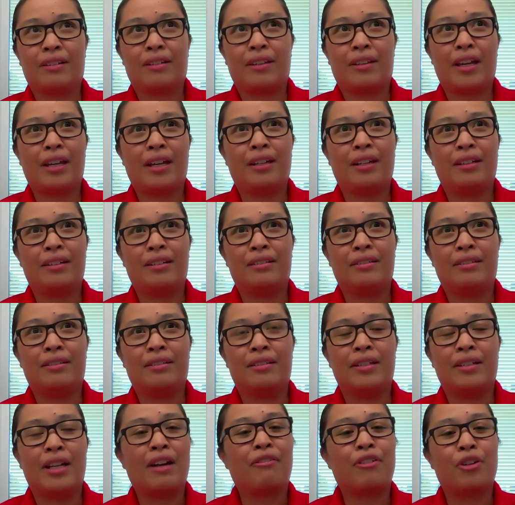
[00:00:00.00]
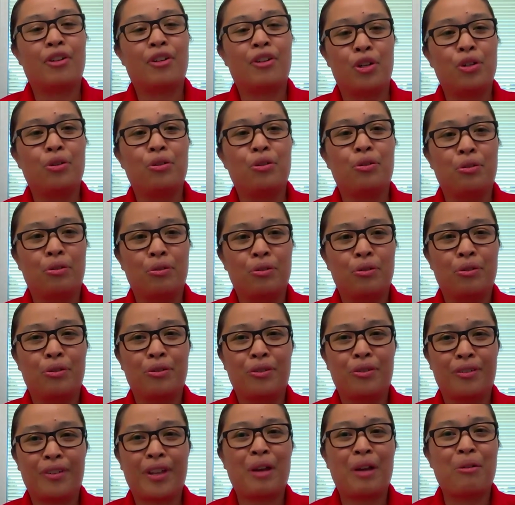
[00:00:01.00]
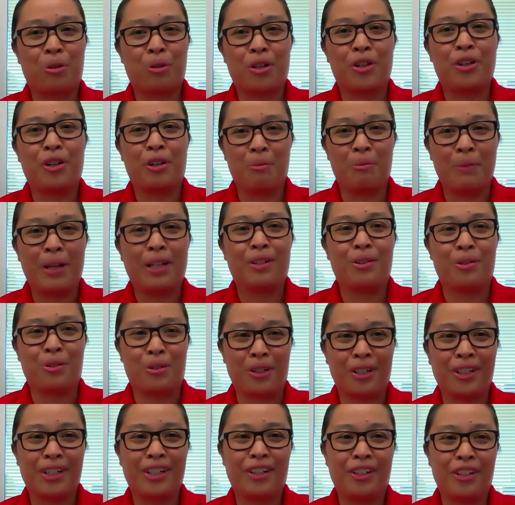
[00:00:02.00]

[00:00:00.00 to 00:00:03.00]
they never knew they were your mentor,